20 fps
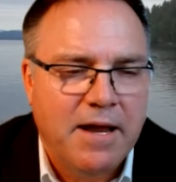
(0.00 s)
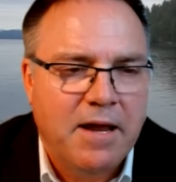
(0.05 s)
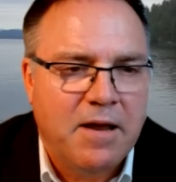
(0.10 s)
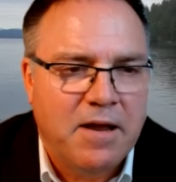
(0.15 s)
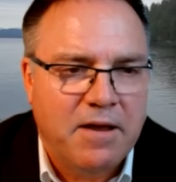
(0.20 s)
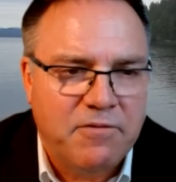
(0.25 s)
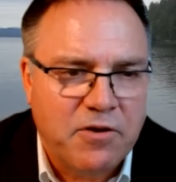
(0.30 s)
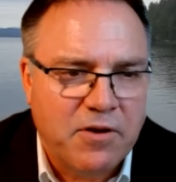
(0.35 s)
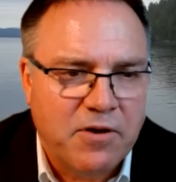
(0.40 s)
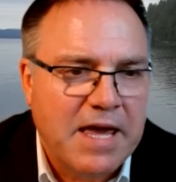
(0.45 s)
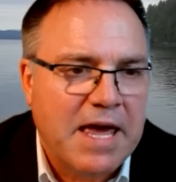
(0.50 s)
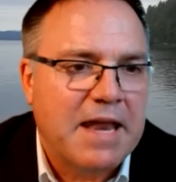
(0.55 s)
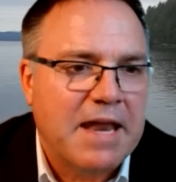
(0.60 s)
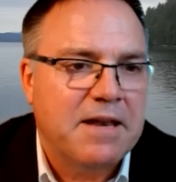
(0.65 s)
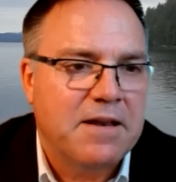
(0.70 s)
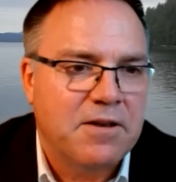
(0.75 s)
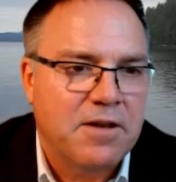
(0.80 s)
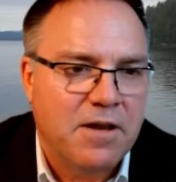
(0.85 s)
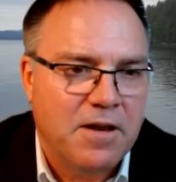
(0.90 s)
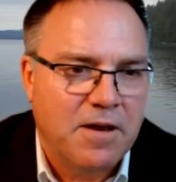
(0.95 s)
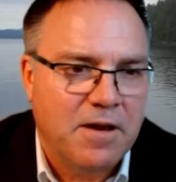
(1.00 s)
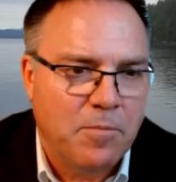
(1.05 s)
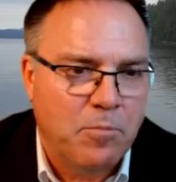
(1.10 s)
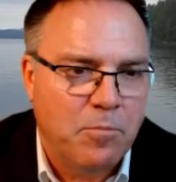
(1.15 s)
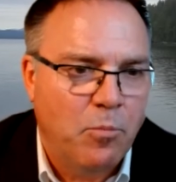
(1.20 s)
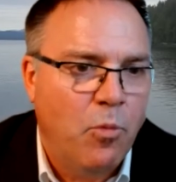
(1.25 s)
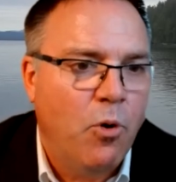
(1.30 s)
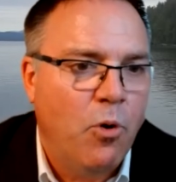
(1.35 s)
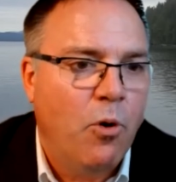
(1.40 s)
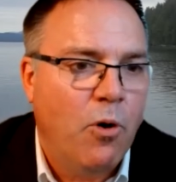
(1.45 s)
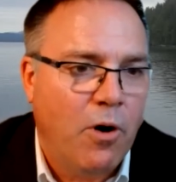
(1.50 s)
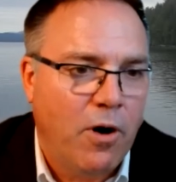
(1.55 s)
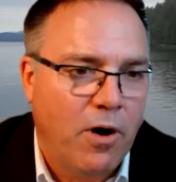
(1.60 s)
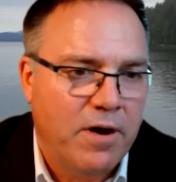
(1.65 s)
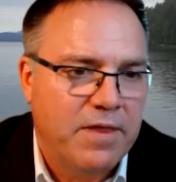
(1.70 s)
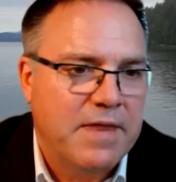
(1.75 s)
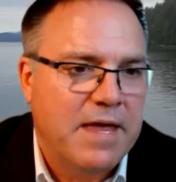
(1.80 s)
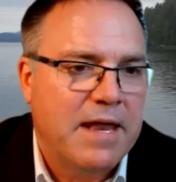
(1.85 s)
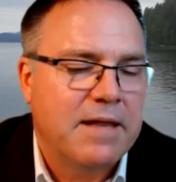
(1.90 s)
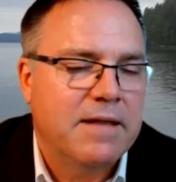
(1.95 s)
If you get more,
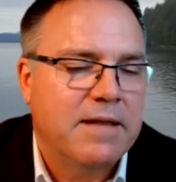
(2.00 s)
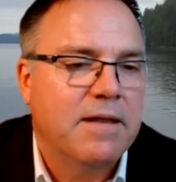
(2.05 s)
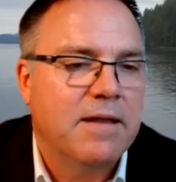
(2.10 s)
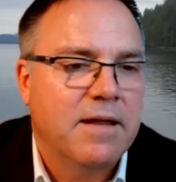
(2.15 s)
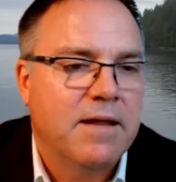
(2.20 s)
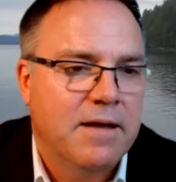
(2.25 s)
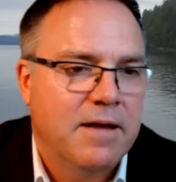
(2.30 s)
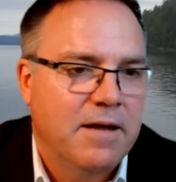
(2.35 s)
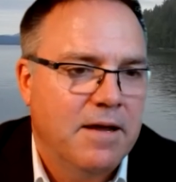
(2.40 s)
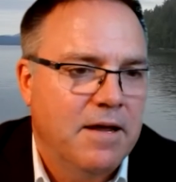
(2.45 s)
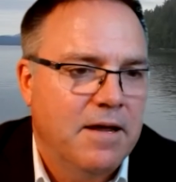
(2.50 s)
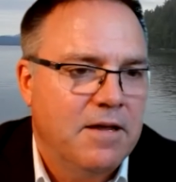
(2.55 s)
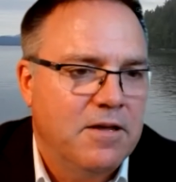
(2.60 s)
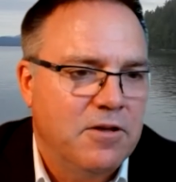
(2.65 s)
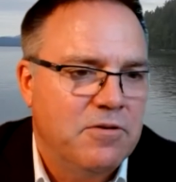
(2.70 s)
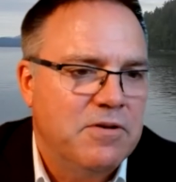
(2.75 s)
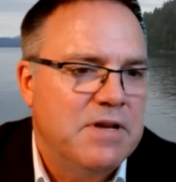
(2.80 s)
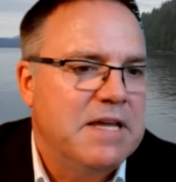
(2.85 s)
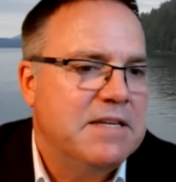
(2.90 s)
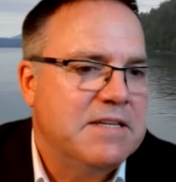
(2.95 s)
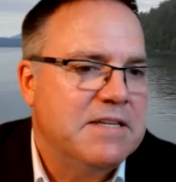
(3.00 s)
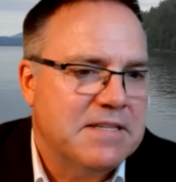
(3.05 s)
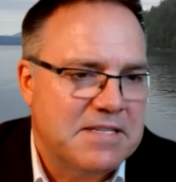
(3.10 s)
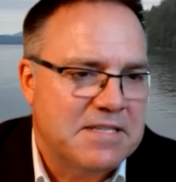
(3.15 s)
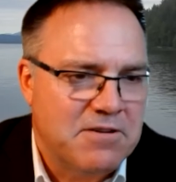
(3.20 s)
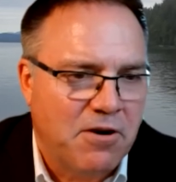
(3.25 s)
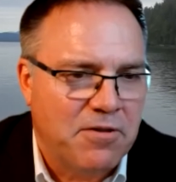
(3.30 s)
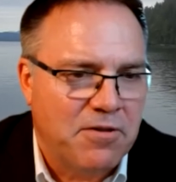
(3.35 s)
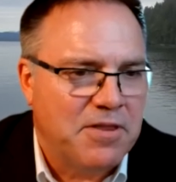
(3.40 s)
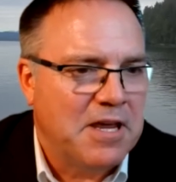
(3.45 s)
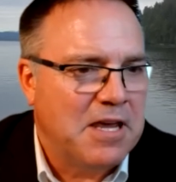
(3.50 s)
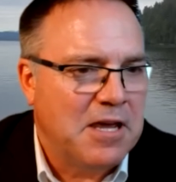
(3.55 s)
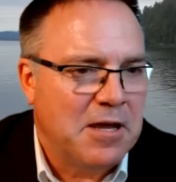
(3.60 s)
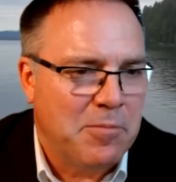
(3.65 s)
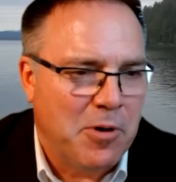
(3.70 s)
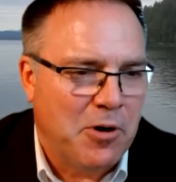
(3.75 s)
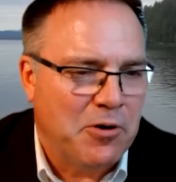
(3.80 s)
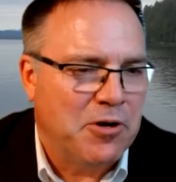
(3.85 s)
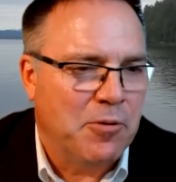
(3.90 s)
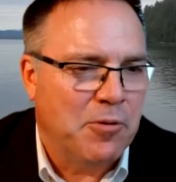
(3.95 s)
then you need to start thinking
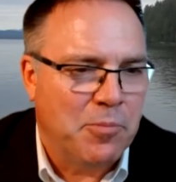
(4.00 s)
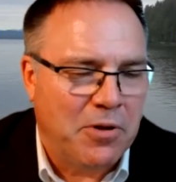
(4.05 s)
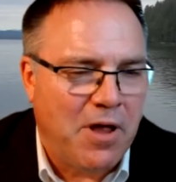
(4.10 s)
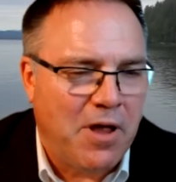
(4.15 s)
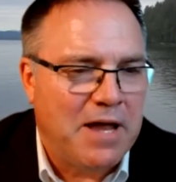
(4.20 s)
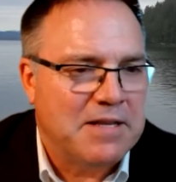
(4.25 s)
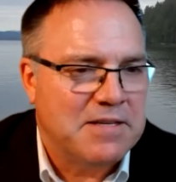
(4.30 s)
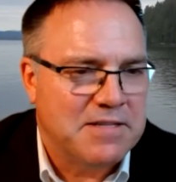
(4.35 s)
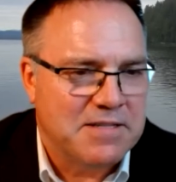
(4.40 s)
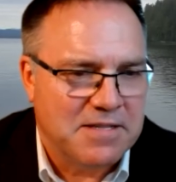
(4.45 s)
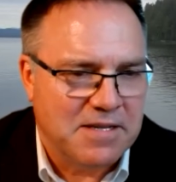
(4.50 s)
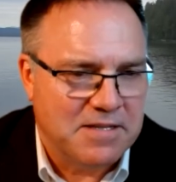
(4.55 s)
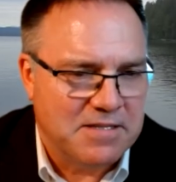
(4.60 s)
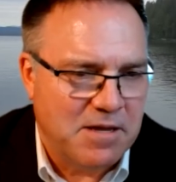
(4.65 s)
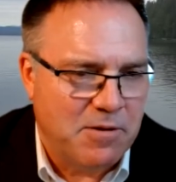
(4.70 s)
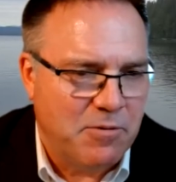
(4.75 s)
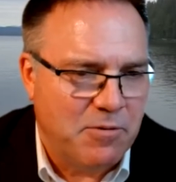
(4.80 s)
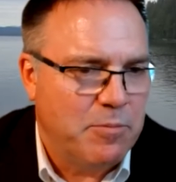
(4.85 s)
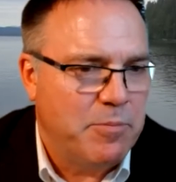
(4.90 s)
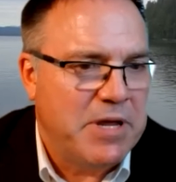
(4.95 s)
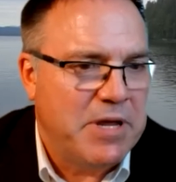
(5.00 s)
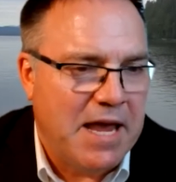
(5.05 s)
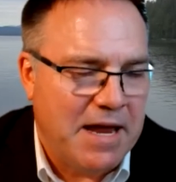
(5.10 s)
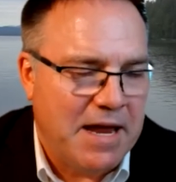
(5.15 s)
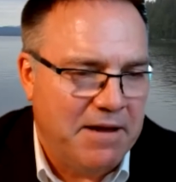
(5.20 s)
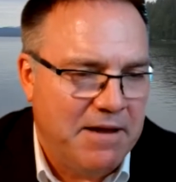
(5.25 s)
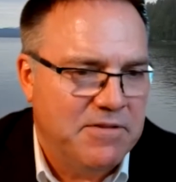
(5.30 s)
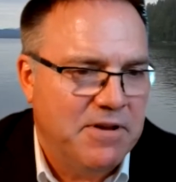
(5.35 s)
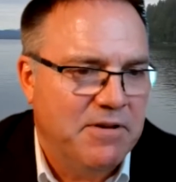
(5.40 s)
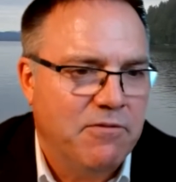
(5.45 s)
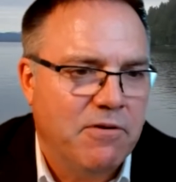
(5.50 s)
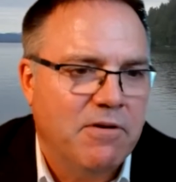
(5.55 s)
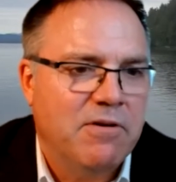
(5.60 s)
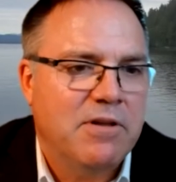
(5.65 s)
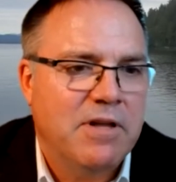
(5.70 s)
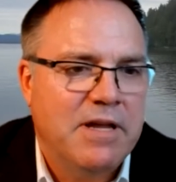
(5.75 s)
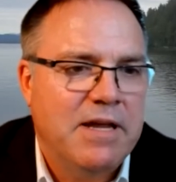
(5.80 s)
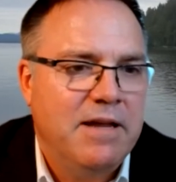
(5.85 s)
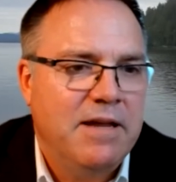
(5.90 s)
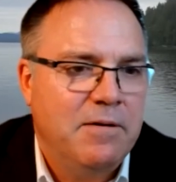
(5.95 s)
about your appliances because they would behave
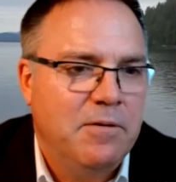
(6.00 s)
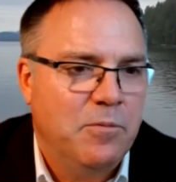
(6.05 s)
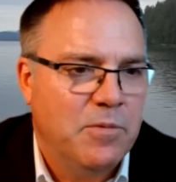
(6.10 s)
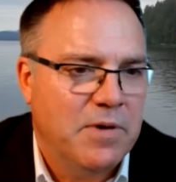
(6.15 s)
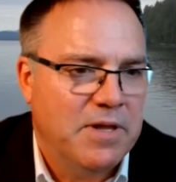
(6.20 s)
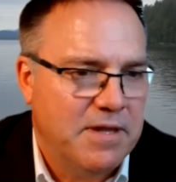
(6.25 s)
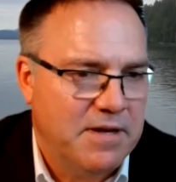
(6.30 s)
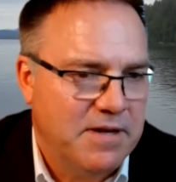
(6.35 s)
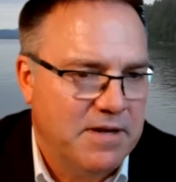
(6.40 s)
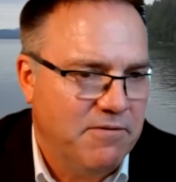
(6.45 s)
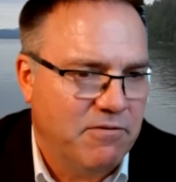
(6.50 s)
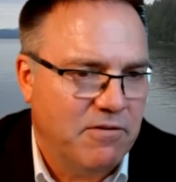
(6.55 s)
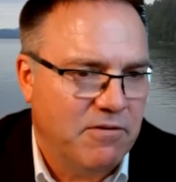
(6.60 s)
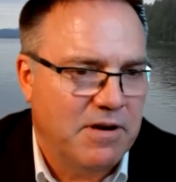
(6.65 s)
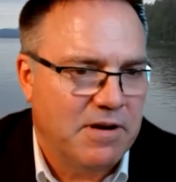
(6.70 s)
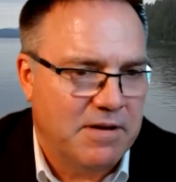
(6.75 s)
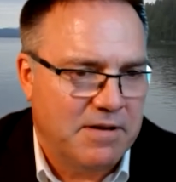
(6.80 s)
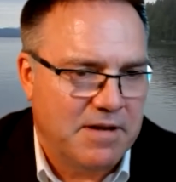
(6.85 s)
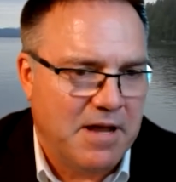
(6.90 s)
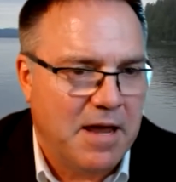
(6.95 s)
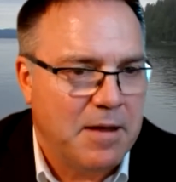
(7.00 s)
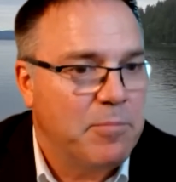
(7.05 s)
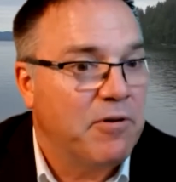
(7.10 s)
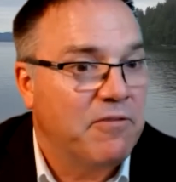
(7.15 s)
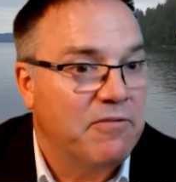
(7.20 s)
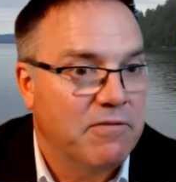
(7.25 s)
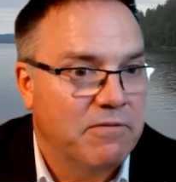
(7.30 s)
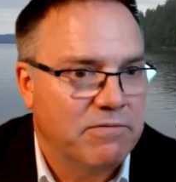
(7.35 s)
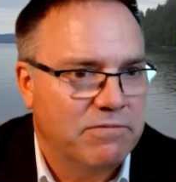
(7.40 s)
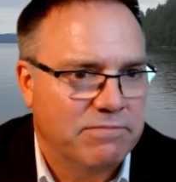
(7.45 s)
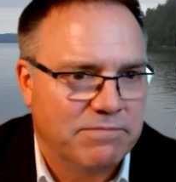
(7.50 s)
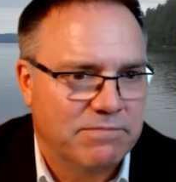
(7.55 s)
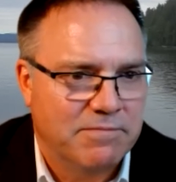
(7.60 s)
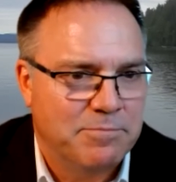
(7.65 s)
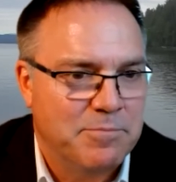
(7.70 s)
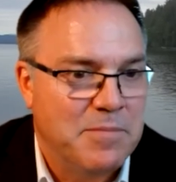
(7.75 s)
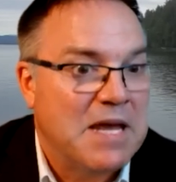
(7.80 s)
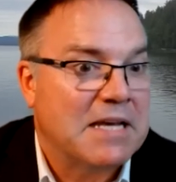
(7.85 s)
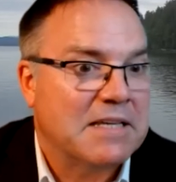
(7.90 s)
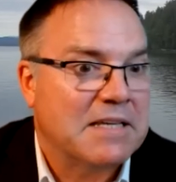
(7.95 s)
differently with a different type of
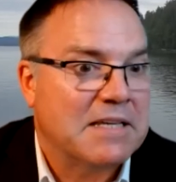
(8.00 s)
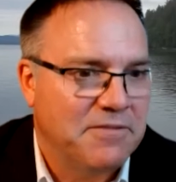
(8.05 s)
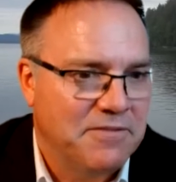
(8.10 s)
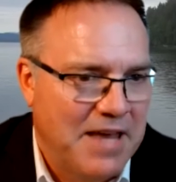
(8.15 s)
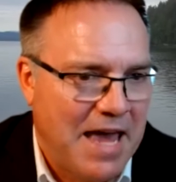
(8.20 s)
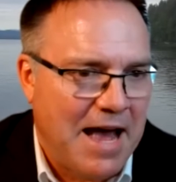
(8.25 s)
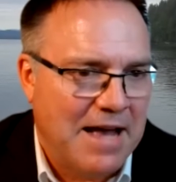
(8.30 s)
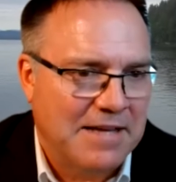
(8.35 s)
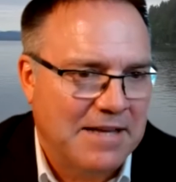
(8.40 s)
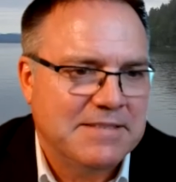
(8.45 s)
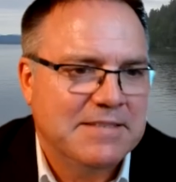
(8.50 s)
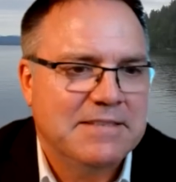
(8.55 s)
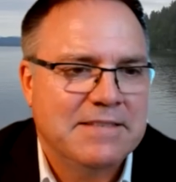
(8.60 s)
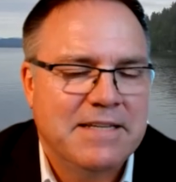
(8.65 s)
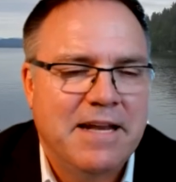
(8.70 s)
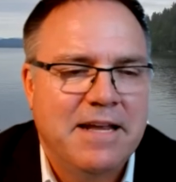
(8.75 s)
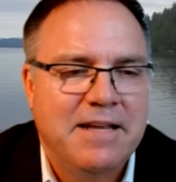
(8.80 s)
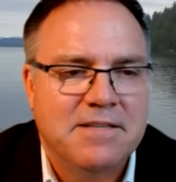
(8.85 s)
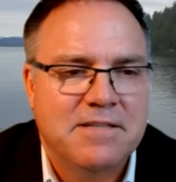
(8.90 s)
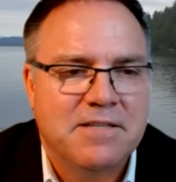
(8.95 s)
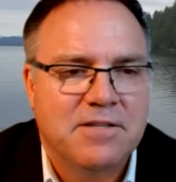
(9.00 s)
mix of gases in it.